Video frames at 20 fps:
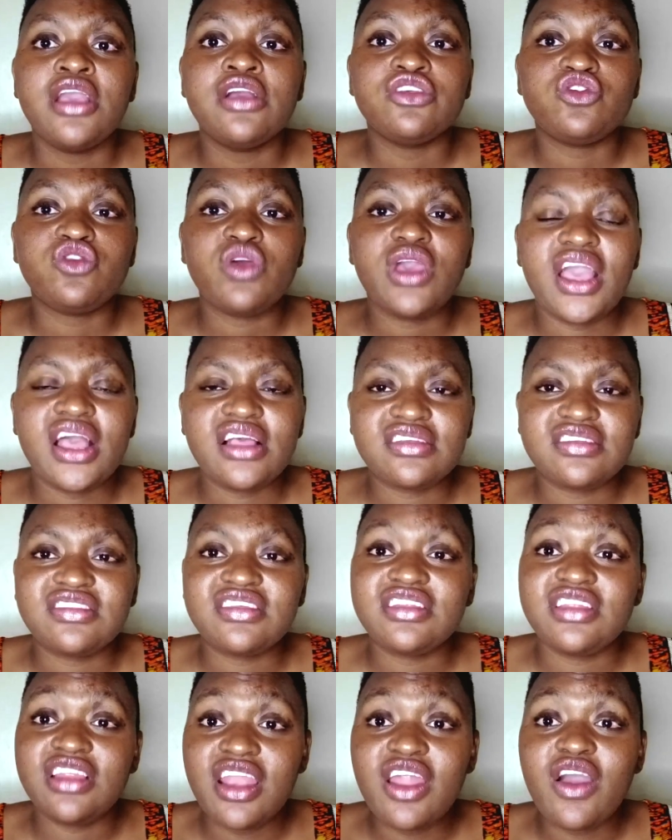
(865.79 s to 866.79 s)
So I
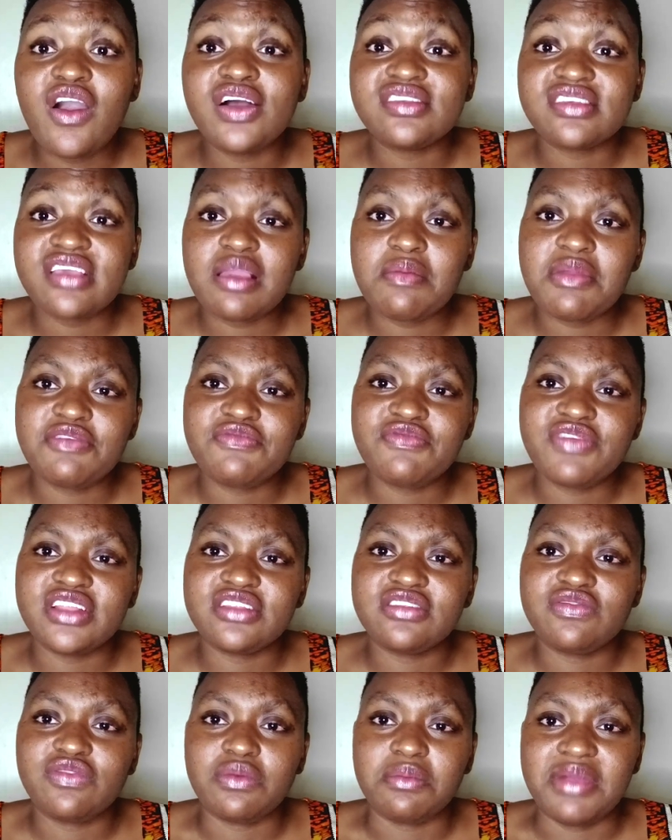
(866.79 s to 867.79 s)
started now asking my
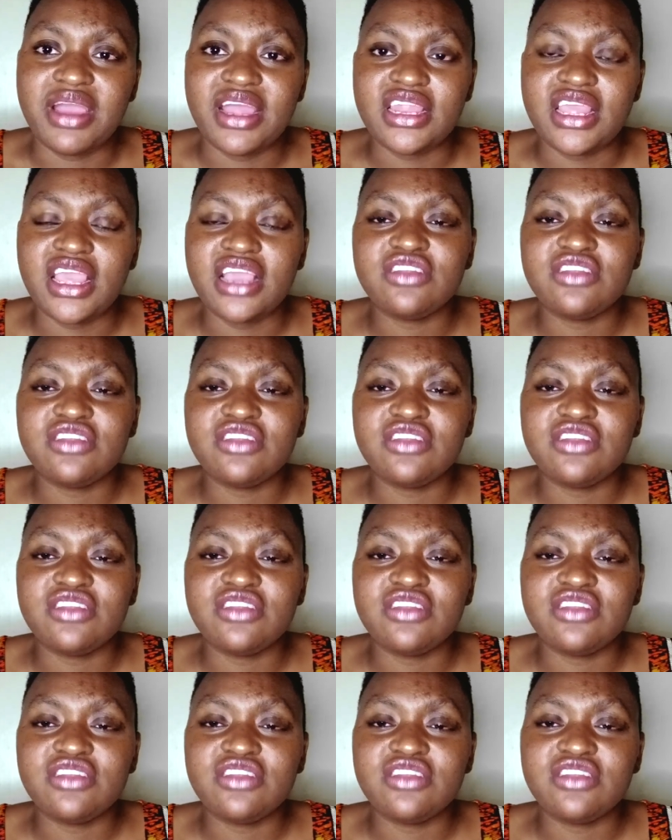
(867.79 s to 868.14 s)
friends for money.